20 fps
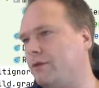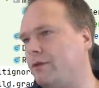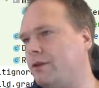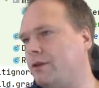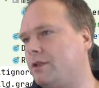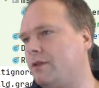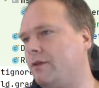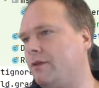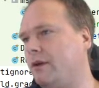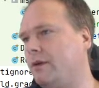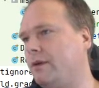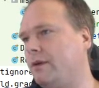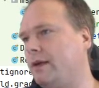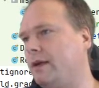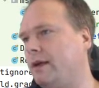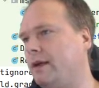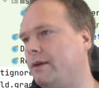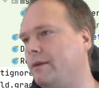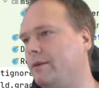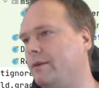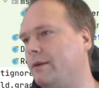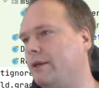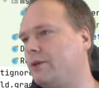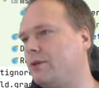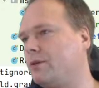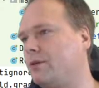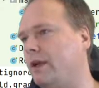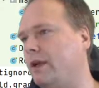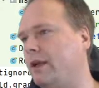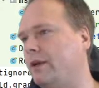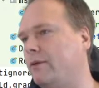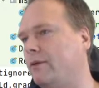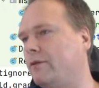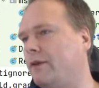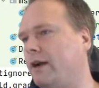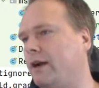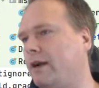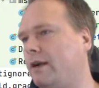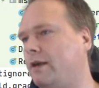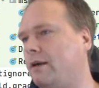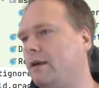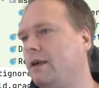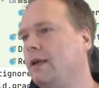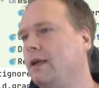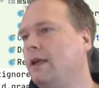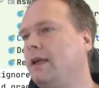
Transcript: First of all, we need to create a new file.